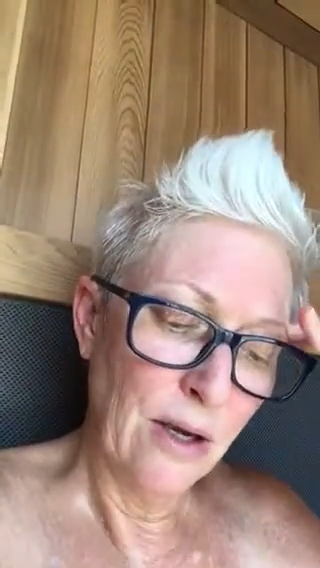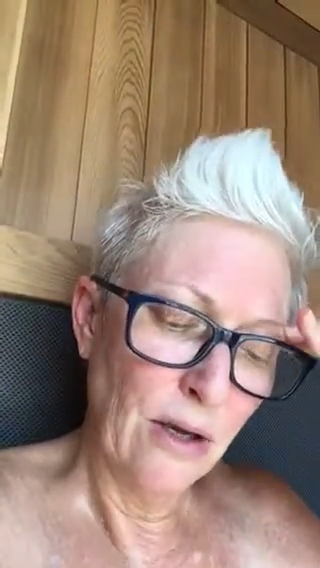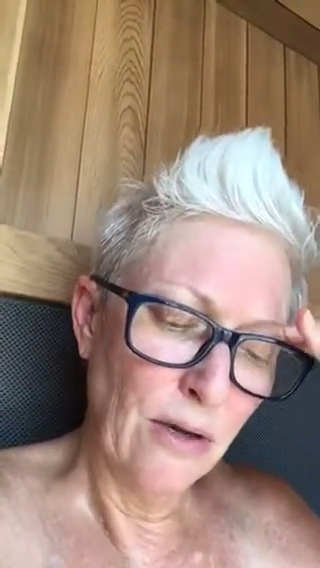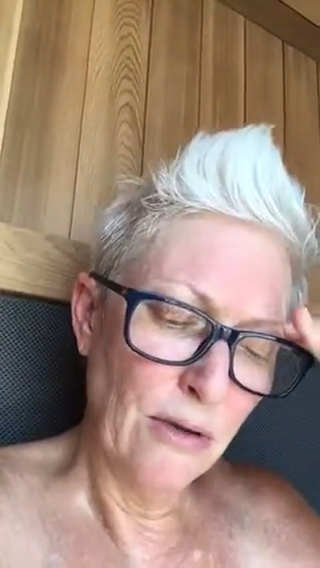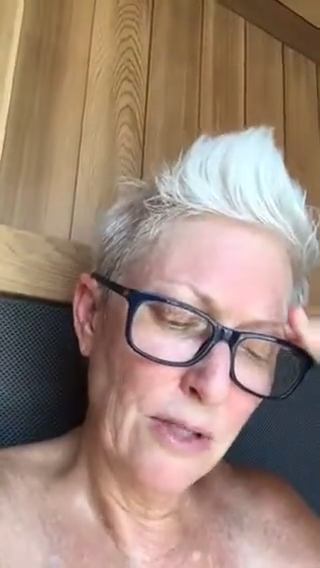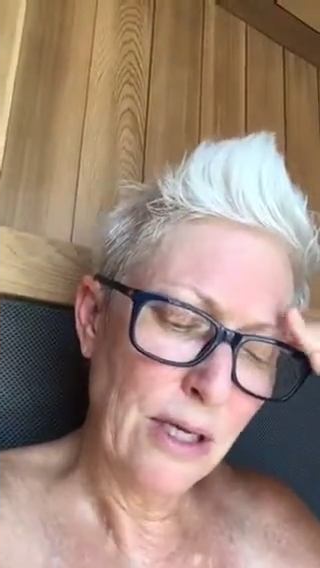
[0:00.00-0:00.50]

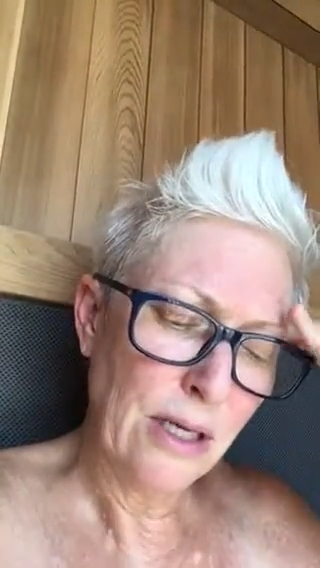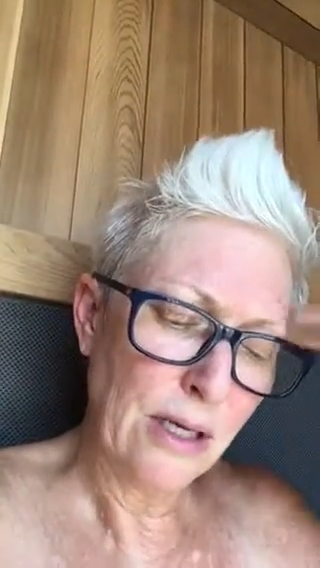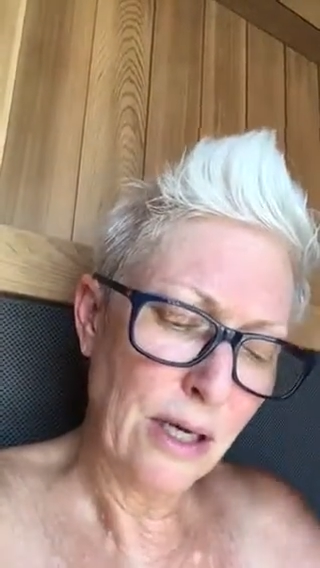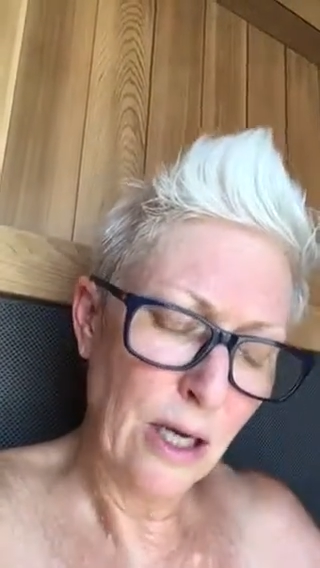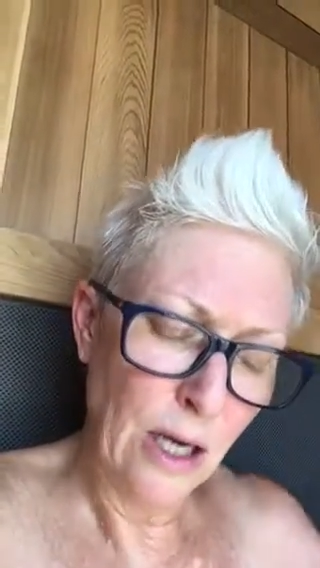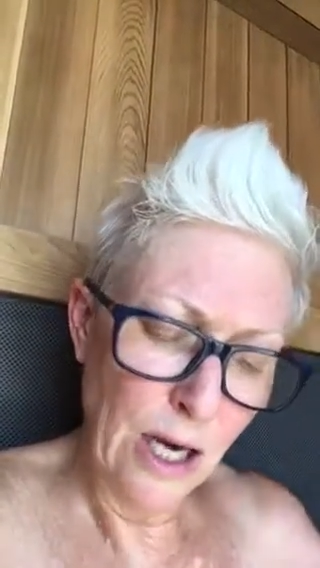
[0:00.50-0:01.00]
who's a
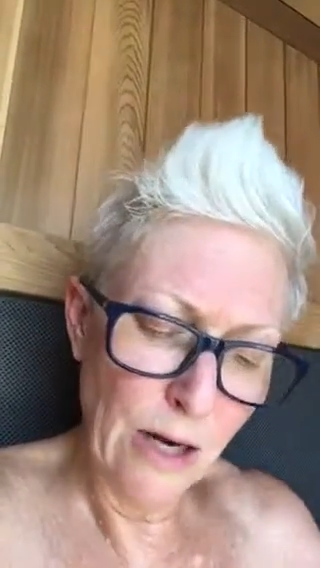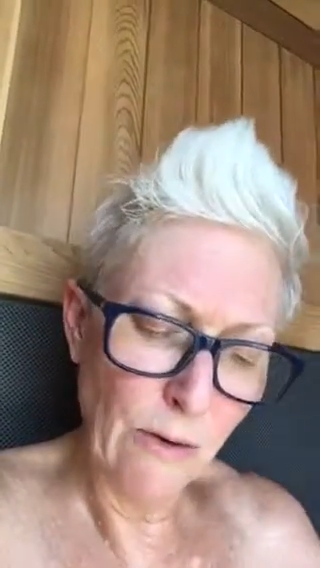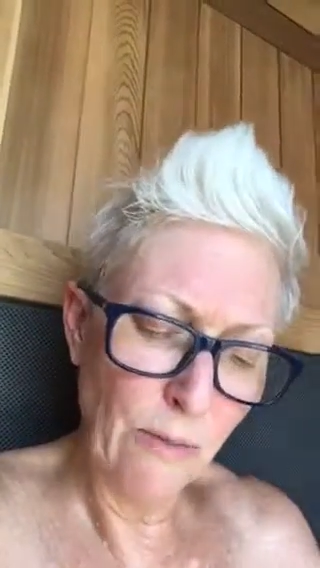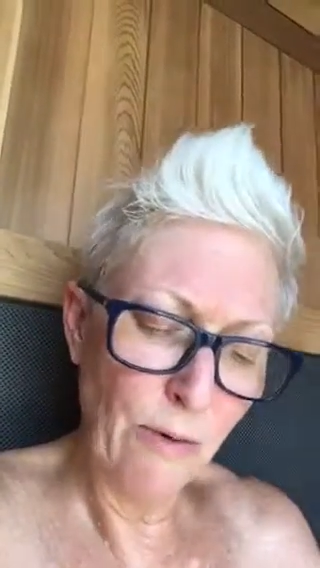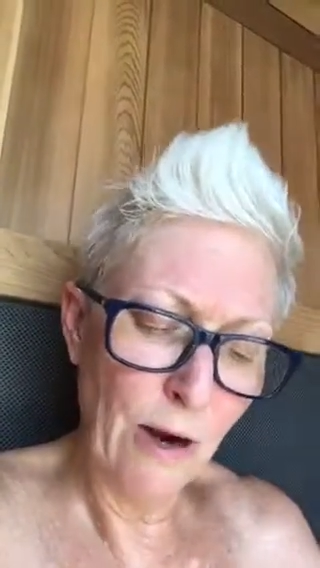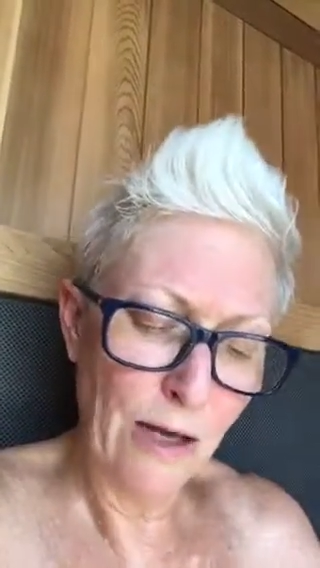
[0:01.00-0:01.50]

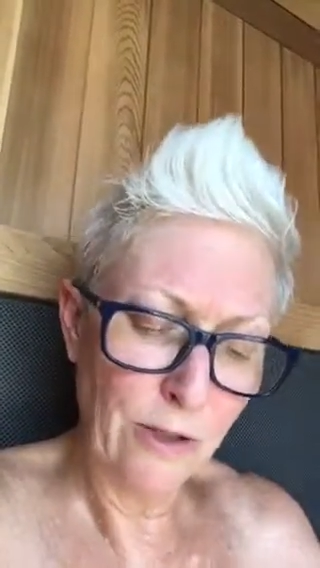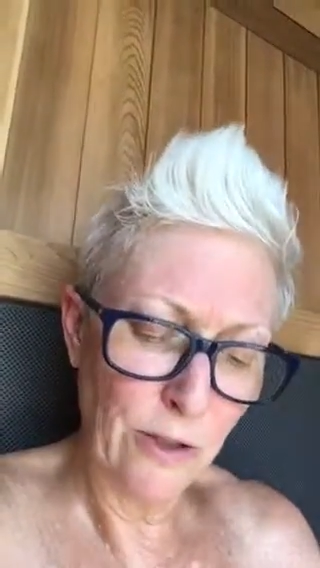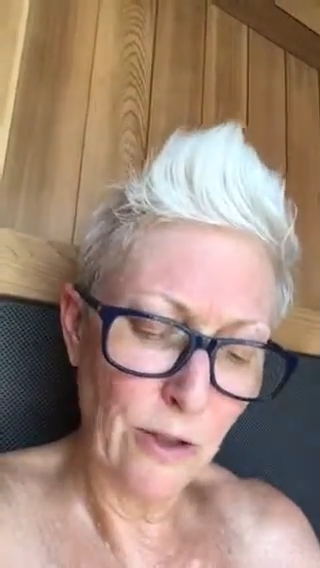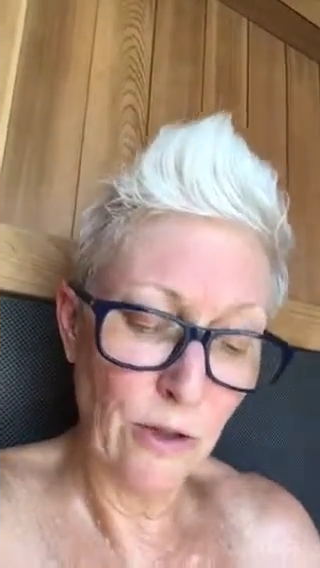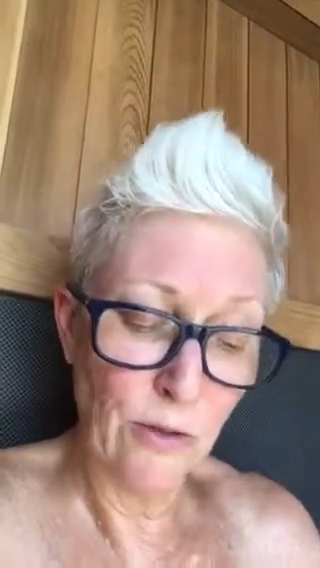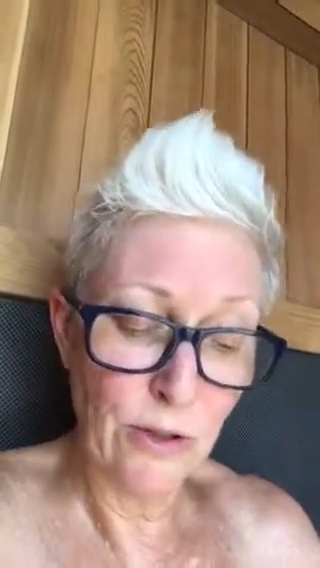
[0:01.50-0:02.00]

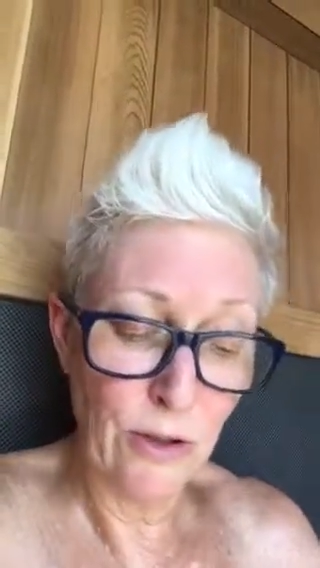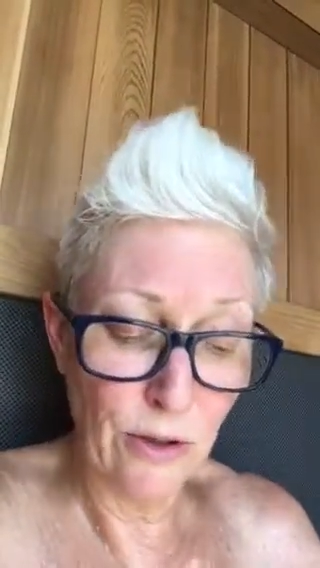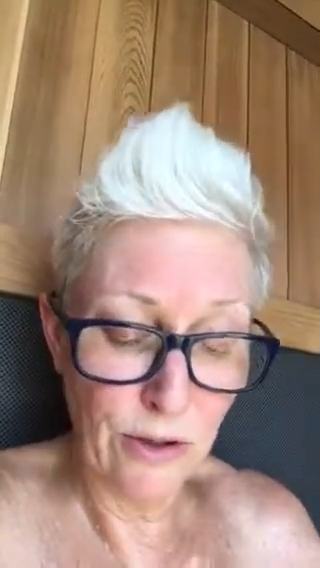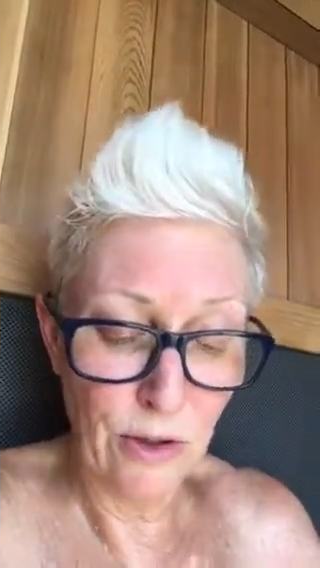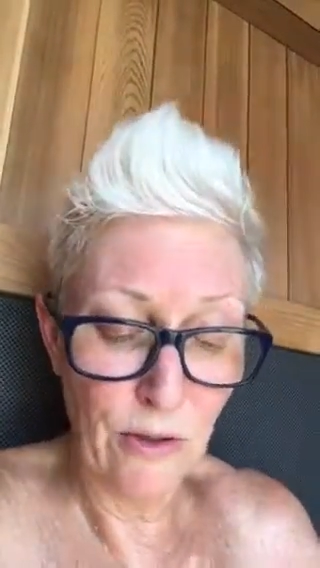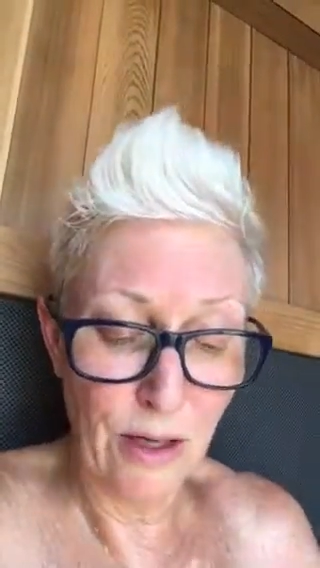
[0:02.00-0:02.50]
chiropractor who has
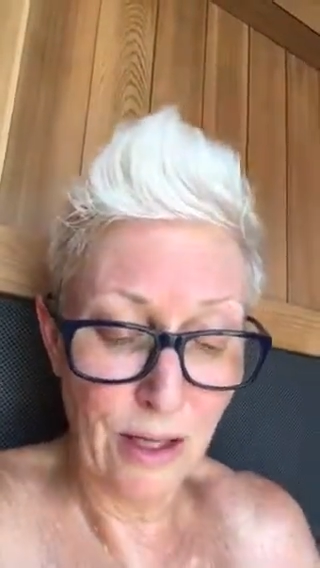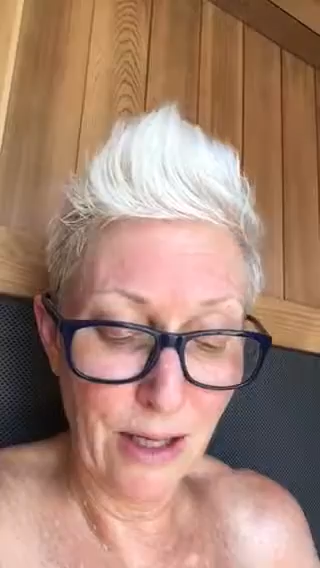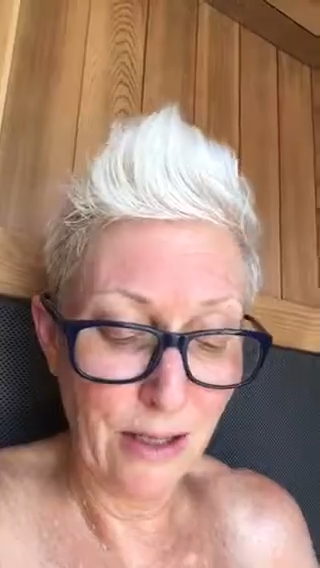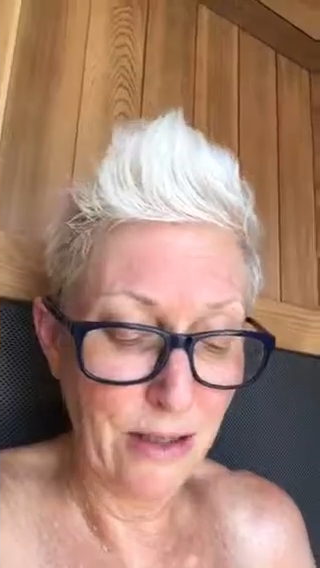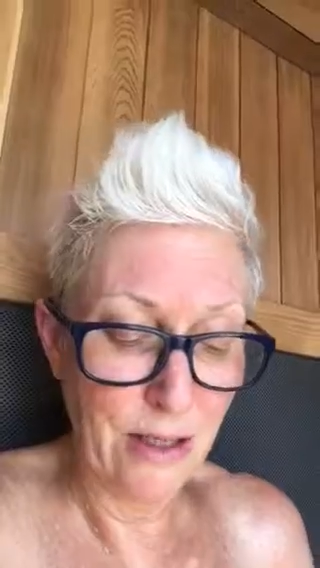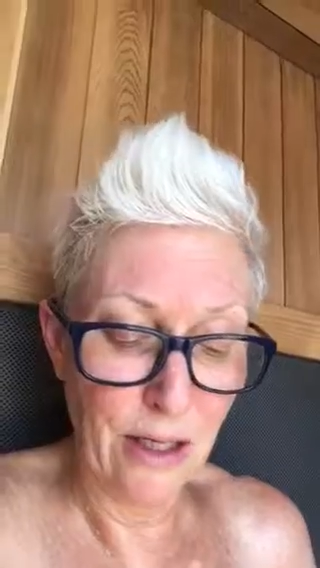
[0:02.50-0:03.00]
also, I
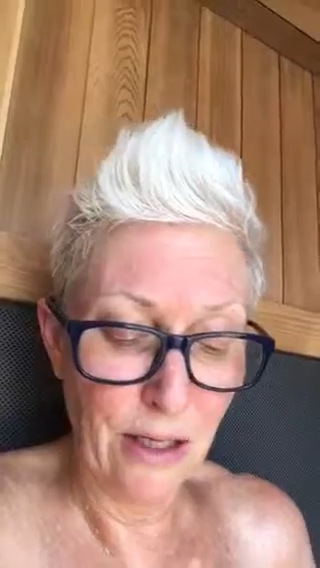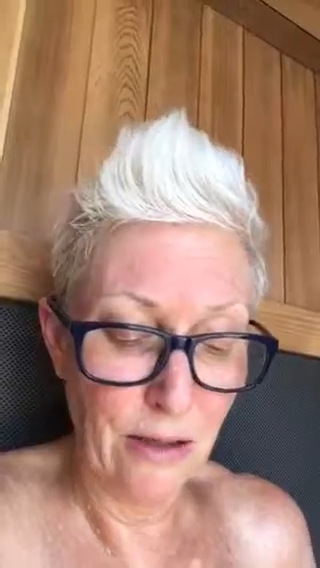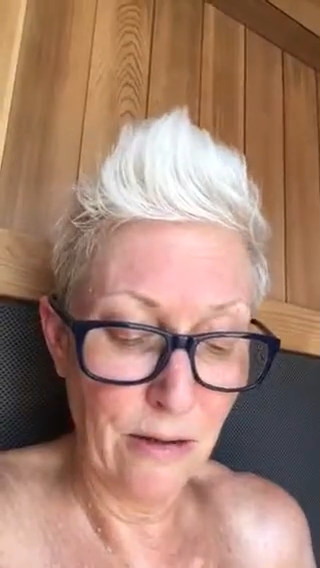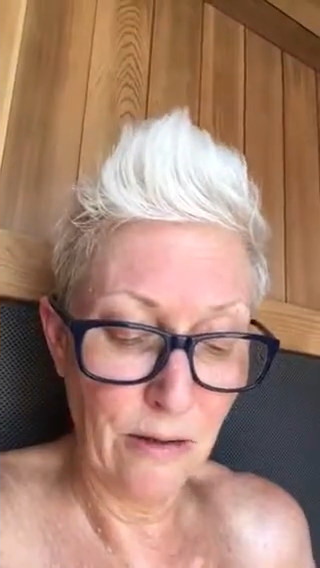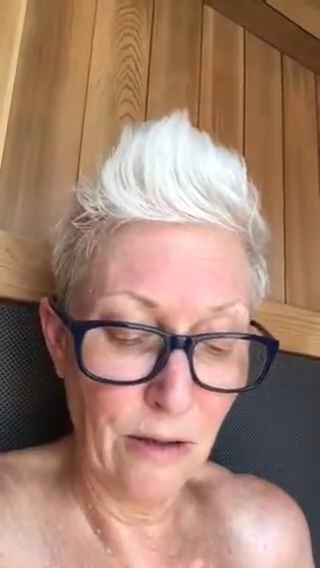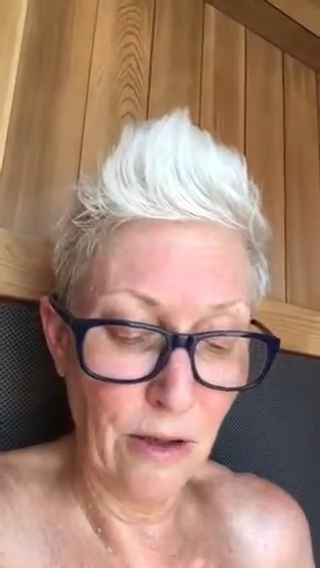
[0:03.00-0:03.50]
think,
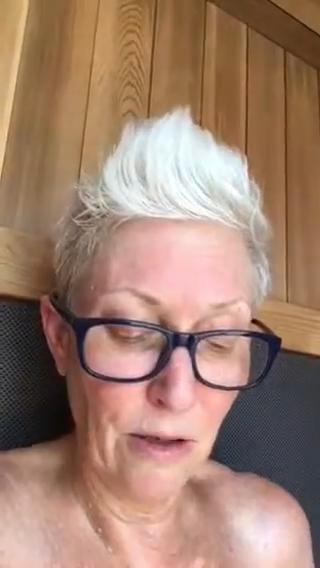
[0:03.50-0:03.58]
studied,